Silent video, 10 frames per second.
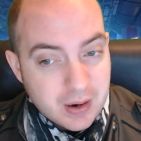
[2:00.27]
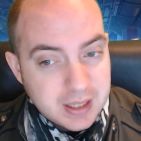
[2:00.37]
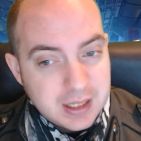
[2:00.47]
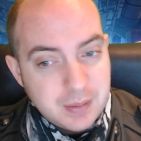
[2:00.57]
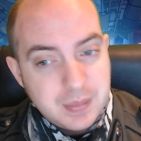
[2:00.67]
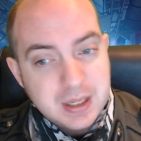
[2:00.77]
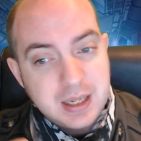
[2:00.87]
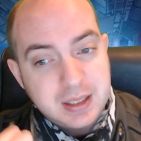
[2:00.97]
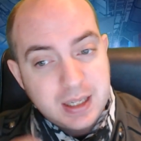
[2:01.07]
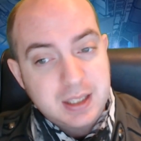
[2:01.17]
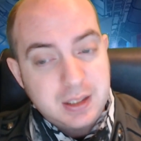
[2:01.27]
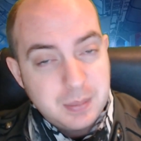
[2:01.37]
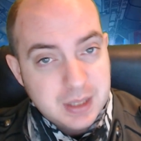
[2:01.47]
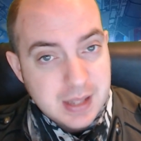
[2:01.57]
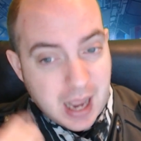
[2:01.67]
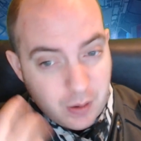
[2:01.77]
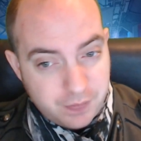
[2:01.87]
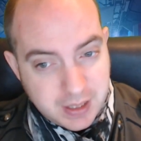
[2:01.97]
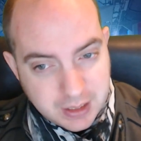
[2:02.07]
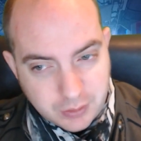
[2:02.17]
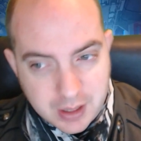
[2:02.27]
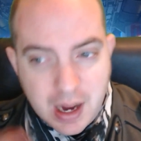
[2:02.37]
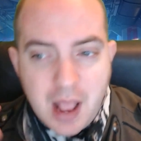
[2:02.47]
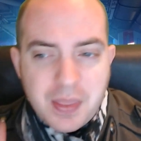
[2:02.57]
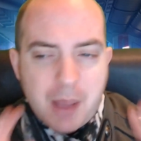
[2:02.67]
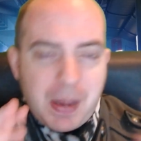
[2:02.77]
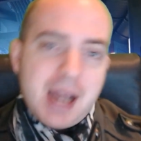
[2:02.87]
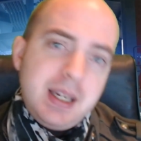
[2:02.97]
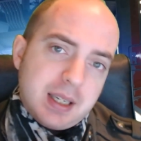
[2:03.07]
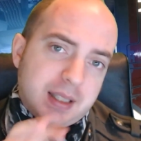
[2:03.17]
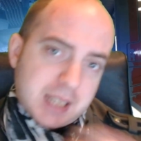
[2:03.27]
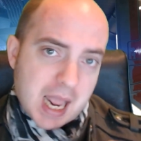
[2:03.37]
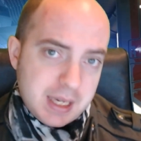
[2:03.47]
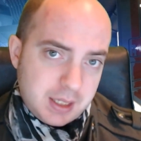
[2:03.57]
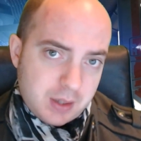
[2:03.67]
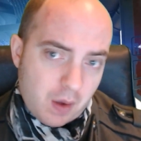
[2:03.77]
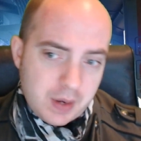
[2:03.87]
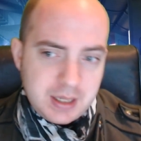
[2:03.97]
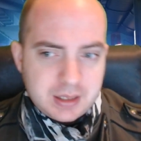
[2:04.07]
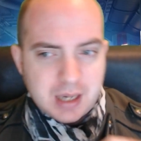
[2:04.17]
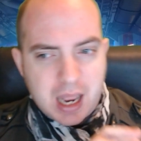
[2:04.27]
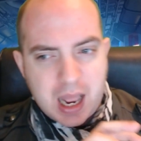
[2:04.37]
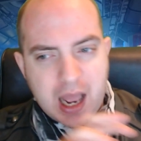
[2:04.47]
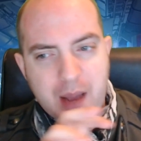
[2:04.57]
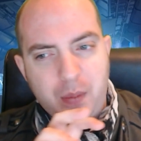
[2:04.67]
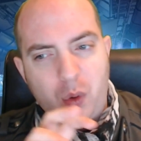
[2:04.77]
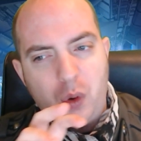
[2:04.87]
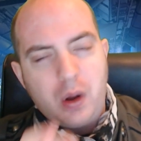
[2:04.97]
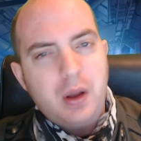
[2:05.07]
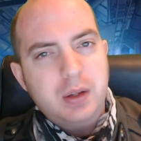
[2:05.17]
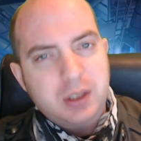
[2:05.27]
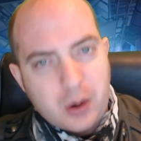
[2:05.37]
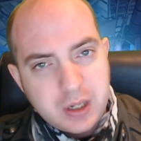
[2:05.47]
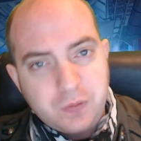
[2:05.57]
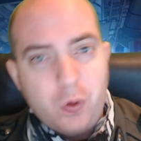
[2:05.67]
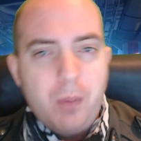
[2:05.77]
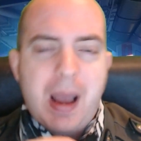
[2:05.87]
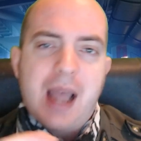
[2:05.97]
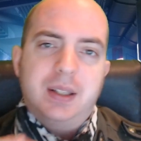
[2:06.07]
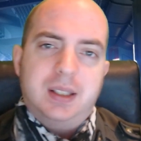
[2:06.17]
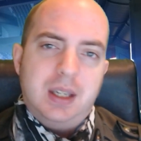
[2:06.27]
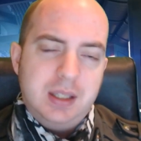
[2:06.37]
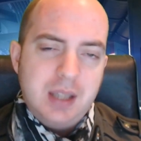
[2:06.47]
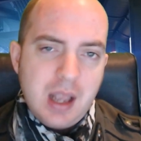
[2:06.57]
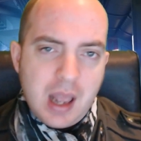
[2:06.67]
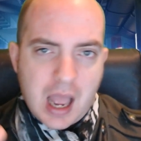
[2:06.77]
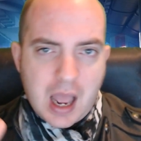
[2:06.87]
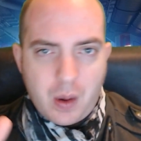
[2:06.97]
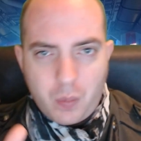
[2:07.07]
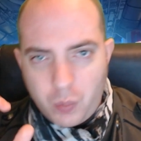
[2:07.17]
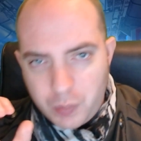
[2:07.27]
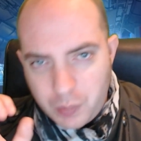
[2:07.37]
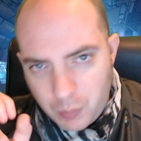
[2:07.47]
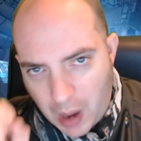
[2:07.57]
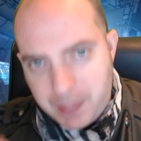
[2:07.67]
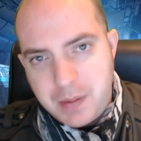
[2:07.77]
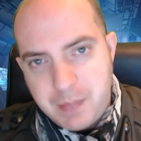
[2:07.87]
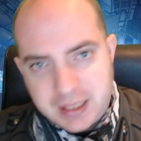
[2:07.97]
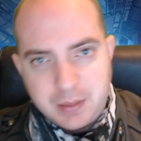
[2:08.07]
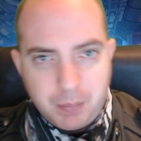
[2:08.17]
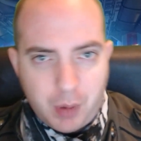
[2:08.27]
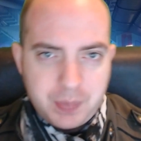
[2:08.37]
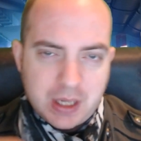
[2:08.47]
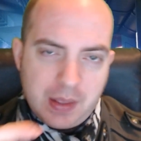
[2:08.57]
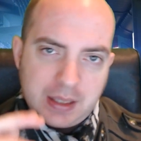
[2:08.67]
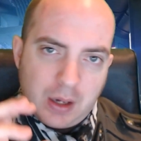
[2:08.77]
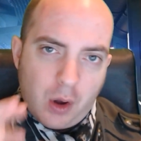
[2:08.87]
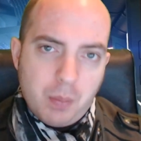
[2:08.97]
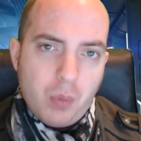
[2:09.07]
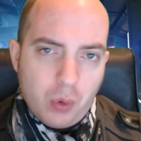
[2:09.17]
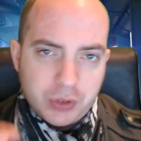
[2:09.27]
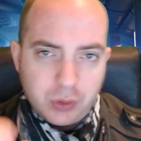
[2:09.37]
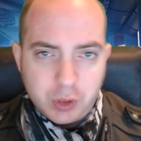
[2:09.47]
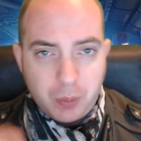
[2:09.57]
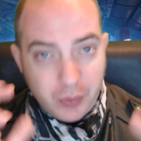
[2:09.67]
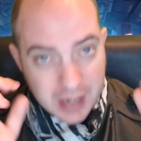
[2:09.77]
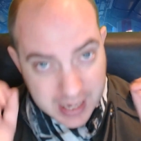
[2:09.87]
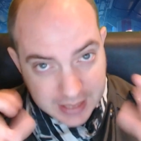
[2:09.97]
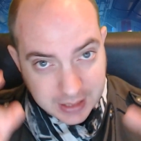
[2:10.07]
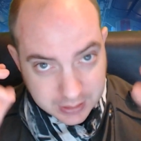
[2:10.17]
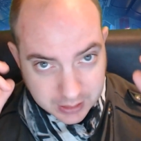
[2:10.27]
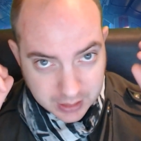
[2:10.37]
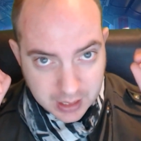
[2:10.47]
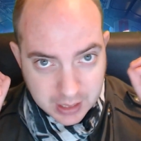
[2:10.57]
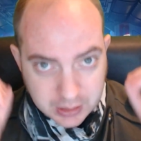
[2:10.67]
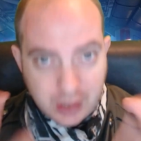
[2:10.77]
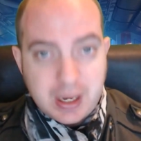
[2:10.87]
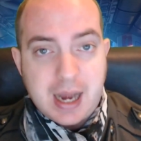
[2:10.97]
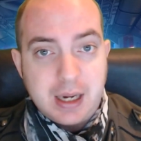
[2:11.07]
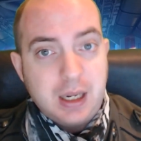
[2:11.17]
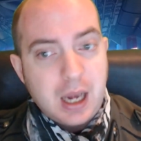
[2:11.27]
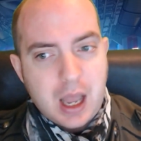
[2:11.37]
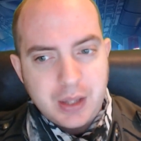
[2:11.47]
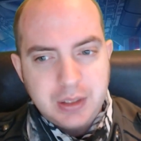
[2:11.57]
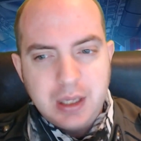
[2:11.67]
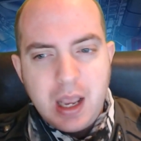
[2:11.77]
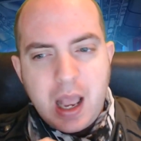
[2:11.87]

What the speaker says: items and systems in the outfitting screen. They're planning to standardise size formats and weapon bits and bobs, so that's a lot more sortable and easier to look at a glance.